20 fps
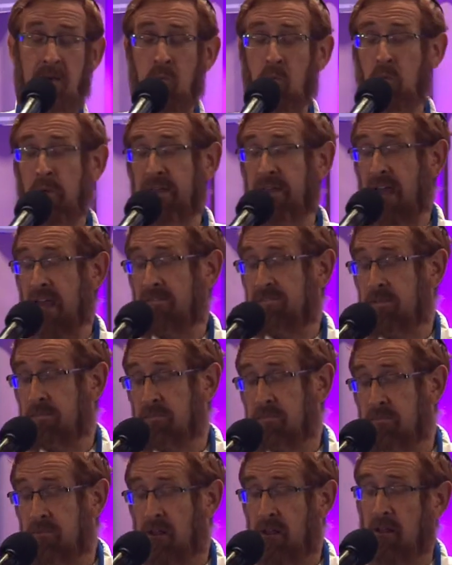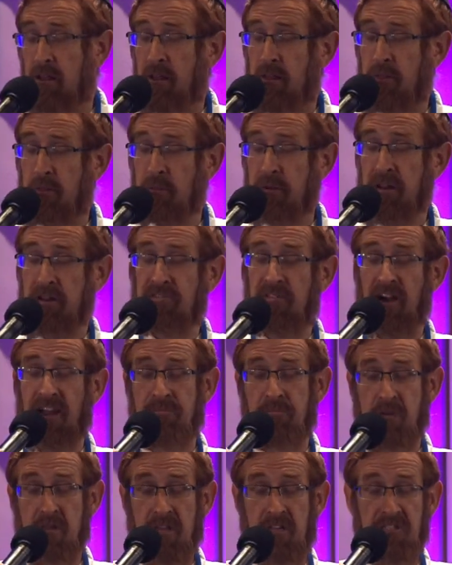we gave him 3 to
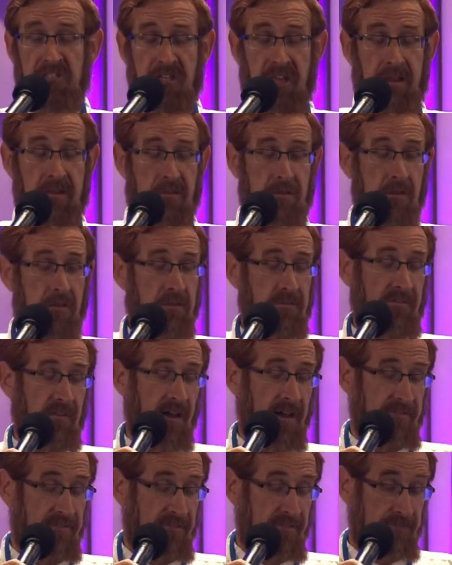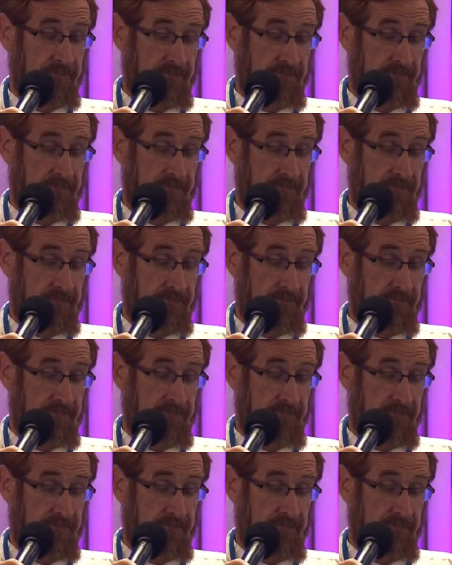5% chance to survive.